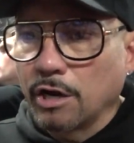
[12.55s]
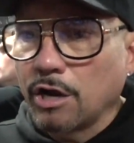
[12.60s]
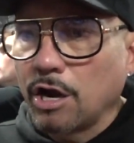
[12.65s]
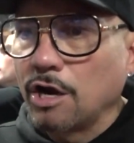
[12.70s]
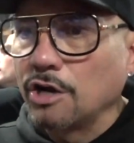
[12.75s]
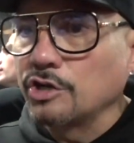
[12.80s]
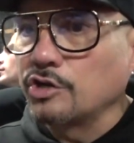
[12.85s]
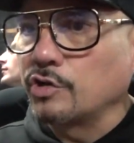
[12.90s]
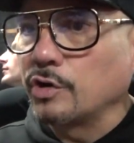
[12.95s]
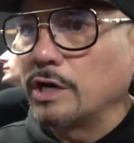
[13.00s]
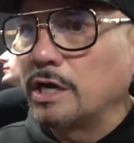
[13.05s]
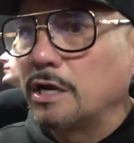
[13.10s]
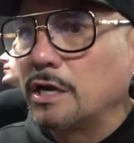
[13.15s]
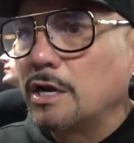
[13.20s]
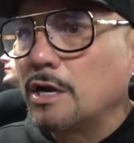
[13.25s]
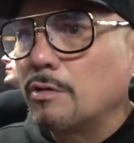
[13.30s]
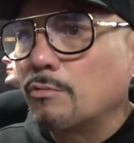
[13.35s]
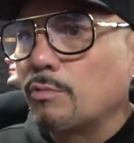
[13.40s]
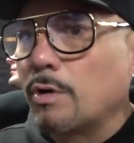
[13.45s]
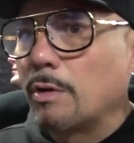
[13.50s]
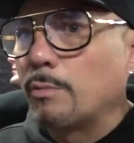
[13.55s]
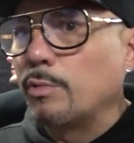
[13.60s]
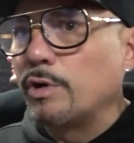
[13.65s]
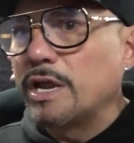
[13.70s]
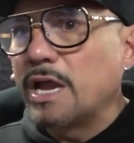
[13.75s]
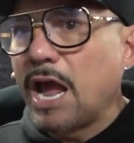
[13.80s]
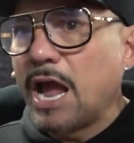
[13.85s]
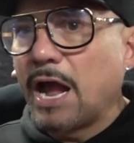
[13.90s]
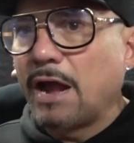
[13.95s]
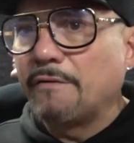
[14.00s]
country where we
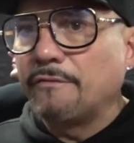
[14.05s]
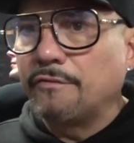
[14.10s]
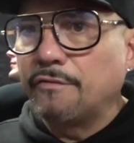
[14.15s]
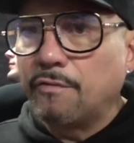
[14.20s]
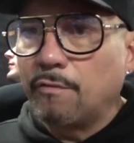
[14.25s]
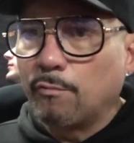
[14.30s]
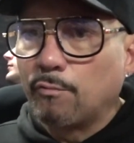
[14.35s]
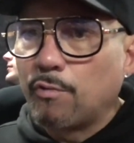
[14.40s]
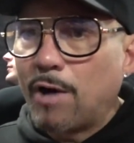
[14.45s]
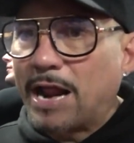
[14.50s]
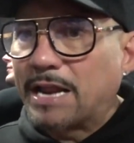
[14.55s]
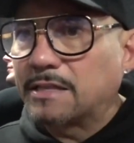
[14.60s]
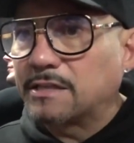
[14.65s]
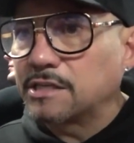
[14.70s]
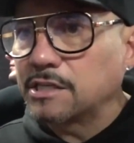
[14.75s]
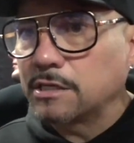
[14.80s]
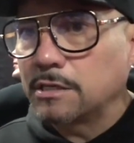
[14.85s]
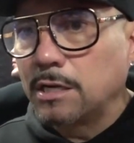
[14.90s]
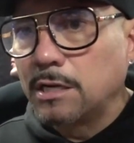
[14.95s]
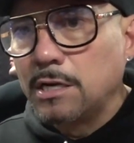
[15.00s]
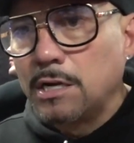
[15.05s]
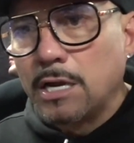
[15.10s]
have rights,